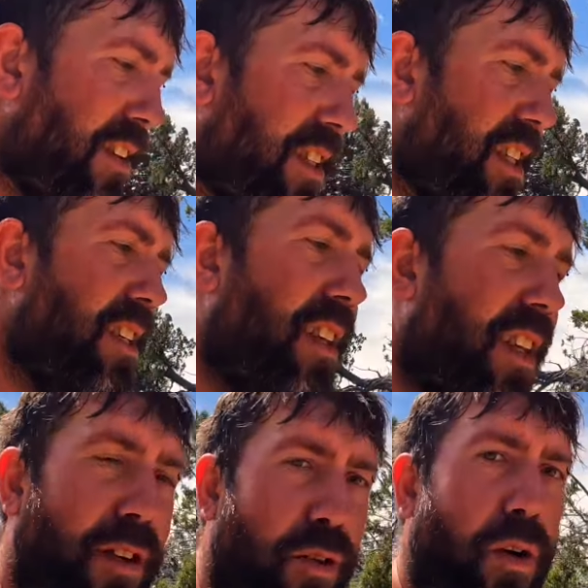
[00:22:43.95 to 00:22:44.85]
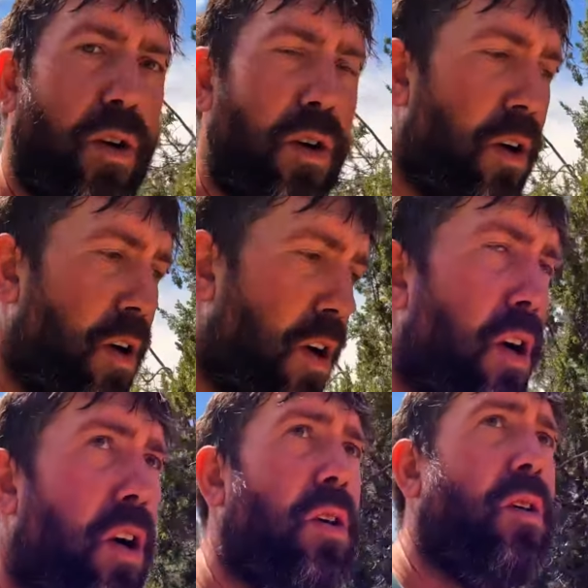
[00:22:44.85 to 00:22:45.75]
there's another little
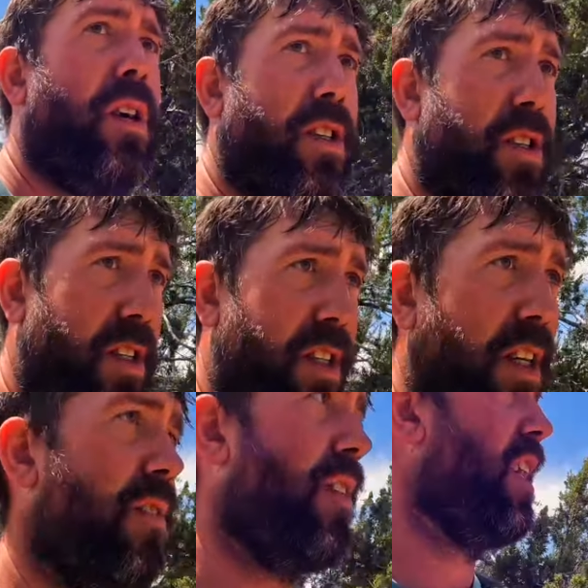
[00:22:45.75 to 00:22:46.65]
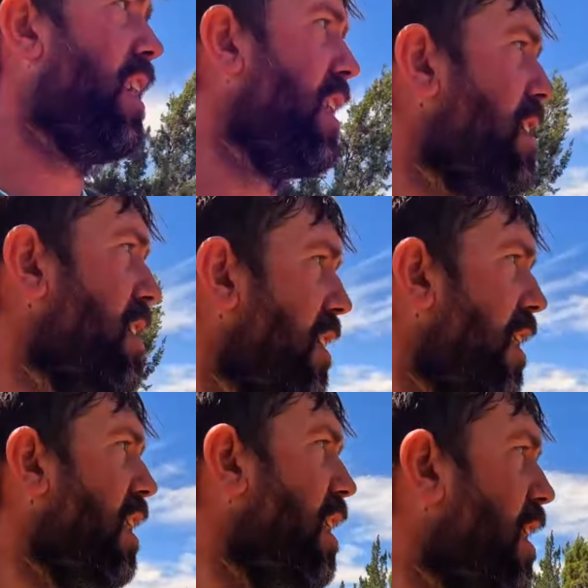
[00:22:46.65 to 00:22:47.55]
wash just over here, so
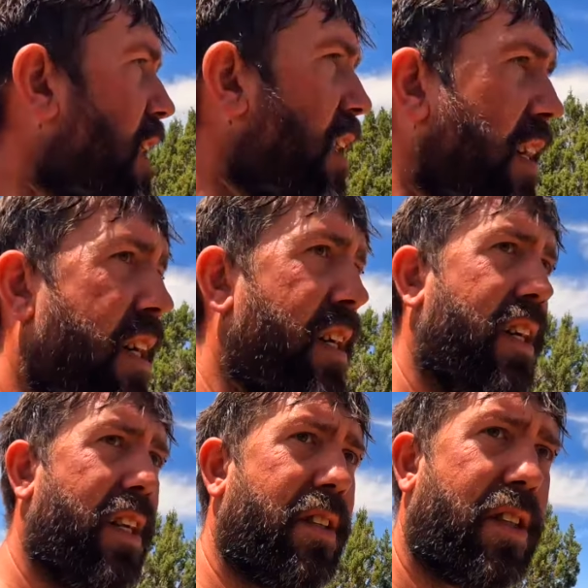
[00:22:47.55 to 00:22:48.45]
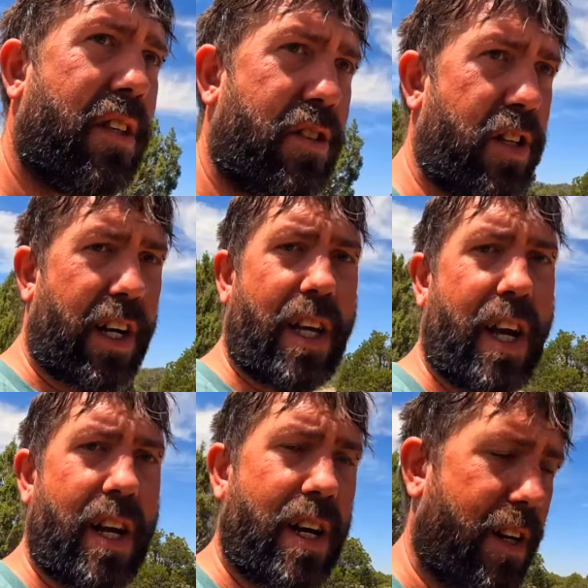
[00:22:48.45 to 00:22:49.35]
let's go check
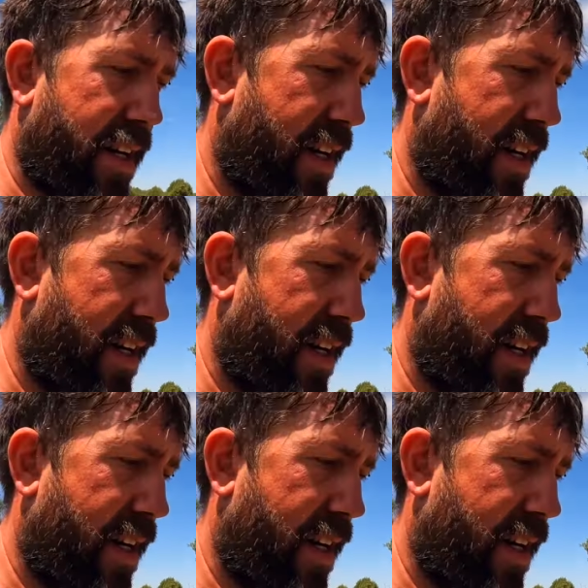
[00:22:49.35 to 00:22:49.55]
that out.